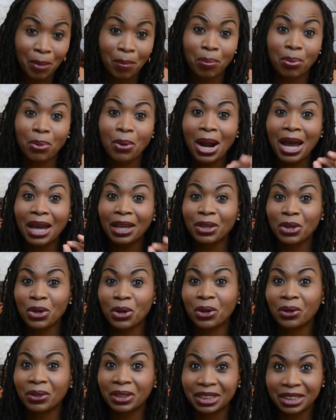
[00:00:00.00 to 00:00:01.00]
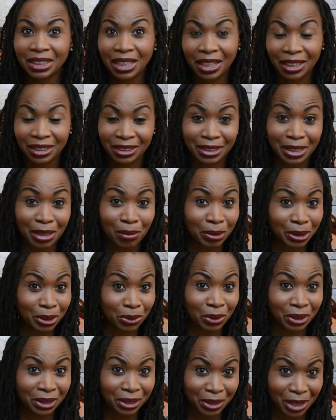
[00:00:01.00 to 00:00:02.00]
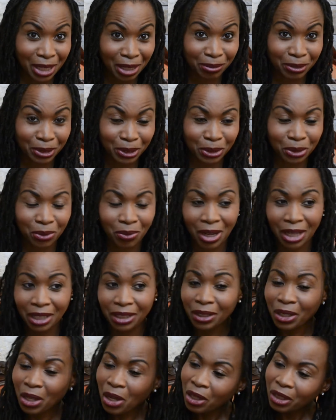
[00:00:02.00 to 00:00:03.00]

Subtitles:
Prioritize them is what you have to do, right?